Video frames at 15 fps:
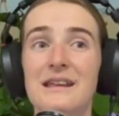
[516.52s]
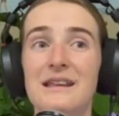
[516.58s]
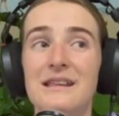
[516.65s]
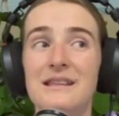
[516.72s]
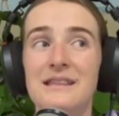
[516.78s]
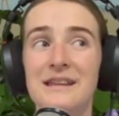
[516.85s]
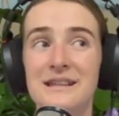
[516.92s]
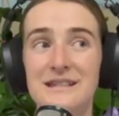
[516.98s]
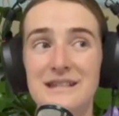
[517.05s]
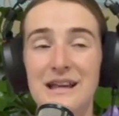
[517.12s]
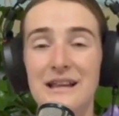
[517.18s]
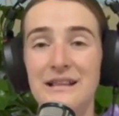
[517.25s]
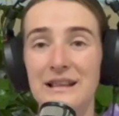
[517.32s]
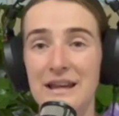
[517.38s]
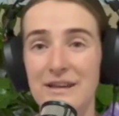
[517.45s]
this
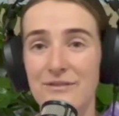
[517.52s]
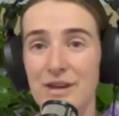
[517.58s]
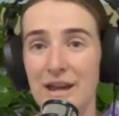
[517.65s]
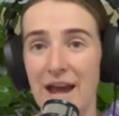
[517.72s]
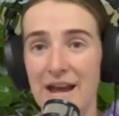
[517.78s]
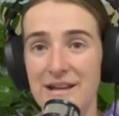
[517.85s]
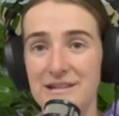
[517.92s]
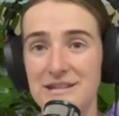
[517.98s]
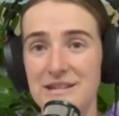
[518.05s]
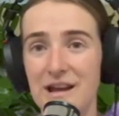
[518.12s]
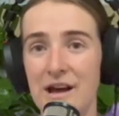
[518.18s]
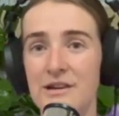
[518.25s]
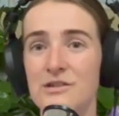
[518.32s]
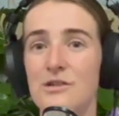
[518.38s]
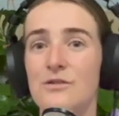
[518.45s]
alleviates
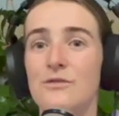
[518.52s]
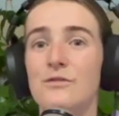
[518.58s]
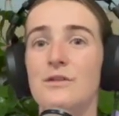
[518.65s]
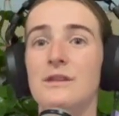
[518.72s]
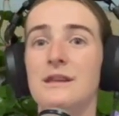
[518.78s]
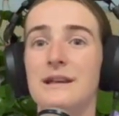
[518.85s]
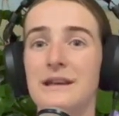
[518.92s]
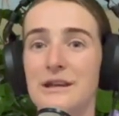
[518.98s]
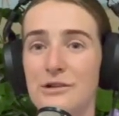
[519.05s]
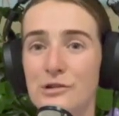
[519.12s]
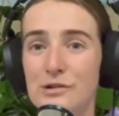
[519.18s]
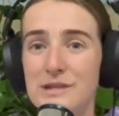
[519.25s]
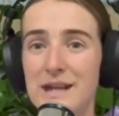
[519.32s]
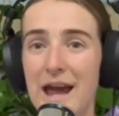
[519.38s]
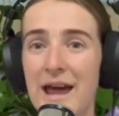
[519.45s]
kind of the
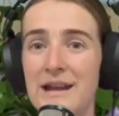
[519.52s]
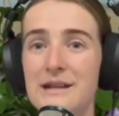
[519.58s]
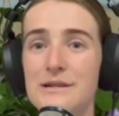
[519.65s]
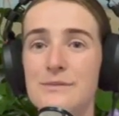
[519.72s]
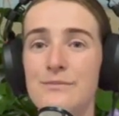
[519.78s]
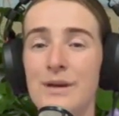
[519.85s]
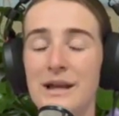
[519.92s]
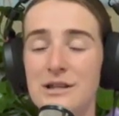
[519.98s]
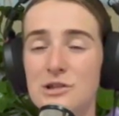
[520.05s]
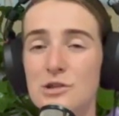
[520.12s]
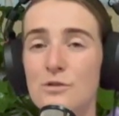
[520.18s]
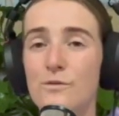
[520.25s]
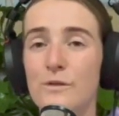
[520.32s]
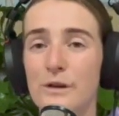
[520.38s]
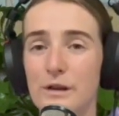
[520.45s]
guilt and it makes
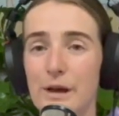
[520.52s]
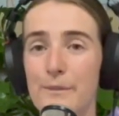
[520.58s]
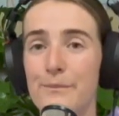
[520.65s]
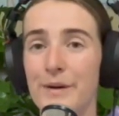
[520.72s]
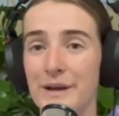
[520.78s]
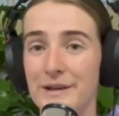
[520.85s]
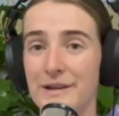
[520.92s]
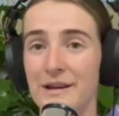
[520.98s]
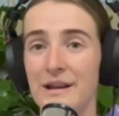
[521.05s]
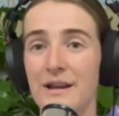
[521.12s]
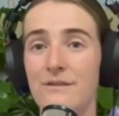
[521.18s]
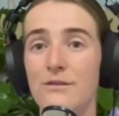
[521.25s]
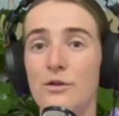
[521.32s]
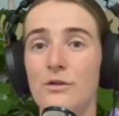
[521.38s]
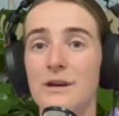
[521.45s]
you feel abundant.
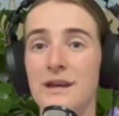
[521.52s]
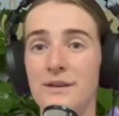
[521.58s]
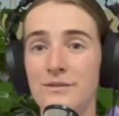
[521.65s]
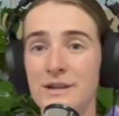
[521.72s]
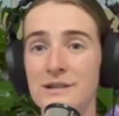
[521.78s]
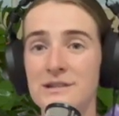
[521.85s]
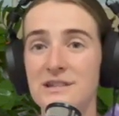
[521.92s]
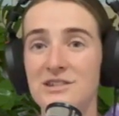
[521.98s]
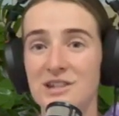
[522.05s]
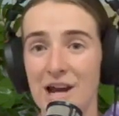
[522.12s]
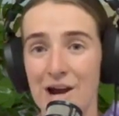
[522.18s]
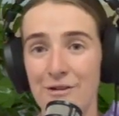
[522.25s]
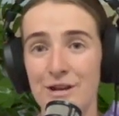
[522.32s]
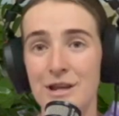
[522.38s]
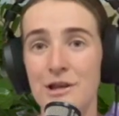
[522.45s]
If you're giving to
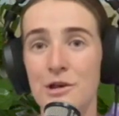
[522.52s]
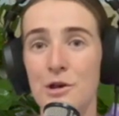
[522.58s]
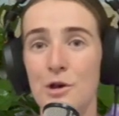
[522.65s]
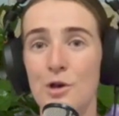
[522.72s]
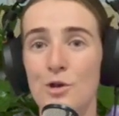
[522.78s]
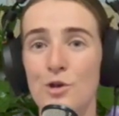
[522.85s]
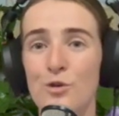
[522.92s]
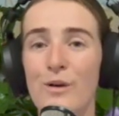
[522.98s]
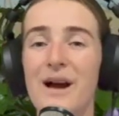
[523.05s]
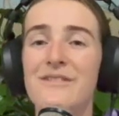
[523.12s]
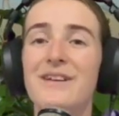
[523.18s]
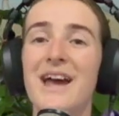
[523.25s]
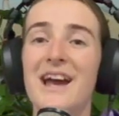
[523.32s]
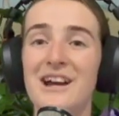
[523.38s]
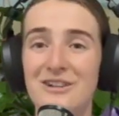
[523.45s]
charity, you have
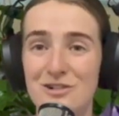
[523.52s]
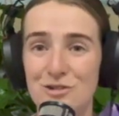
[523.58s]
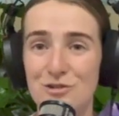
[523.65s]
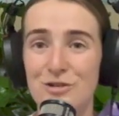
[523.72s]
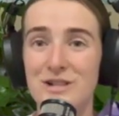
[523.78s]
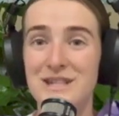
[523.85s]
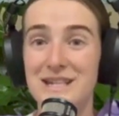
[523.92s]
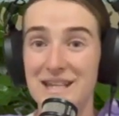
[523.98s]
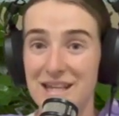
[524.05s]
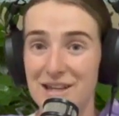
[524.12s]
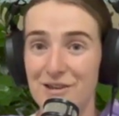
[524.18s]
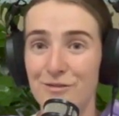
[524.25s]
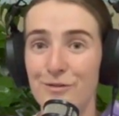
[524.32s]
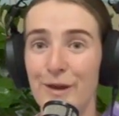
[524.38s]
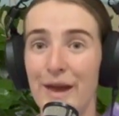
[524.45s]
extra to
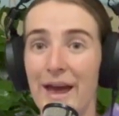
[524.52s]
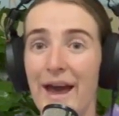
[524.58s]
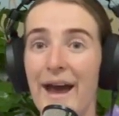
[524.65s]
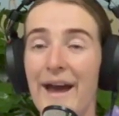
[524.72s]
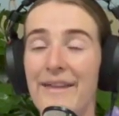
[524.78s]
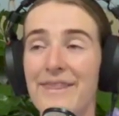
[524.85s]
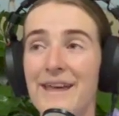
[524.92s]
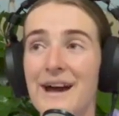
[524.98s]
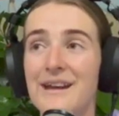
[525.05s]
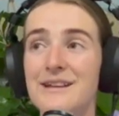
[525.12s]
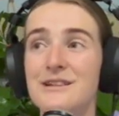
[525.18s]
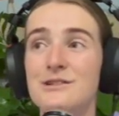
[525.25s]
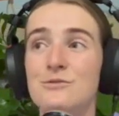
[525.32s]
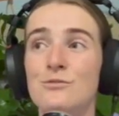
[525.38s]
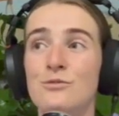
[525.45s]
give. And that
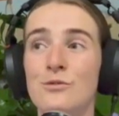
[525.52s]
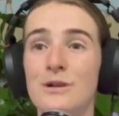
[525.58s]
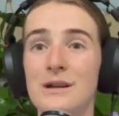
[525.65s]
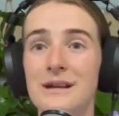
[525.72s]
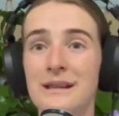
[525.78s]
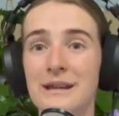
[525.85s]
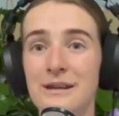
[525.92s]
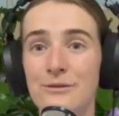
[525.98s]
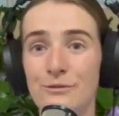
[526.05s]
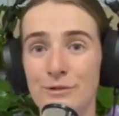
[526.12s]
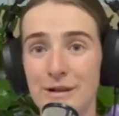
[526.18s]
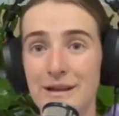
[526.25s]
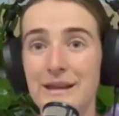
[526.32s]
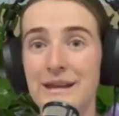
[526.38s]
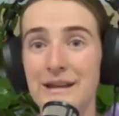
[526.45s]
is really,
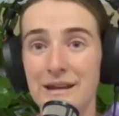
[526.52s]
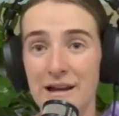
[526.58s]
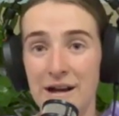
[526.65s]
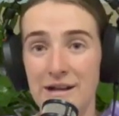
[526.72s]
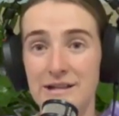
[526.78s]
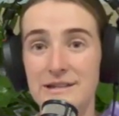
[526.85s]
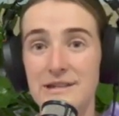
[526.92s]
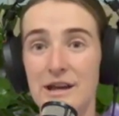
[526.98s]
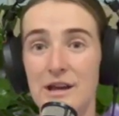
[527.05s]
really nice.